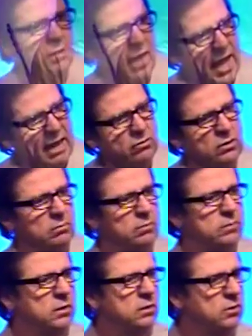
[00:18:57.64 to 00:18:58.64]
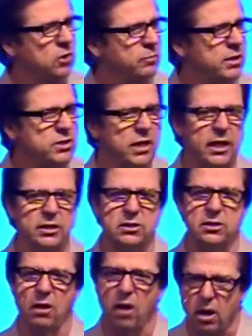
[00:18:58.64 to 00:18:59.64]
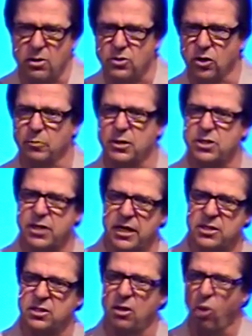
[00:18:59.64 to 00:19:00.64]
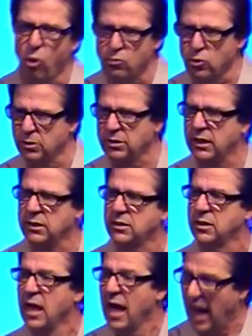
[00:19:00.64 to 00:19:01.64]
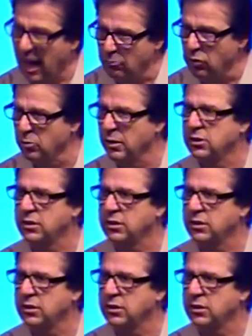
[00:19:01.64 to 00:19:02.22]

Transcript: lives are going to be changed, and hearts are going to be changed, and homes are going to be changed, and I'm going to be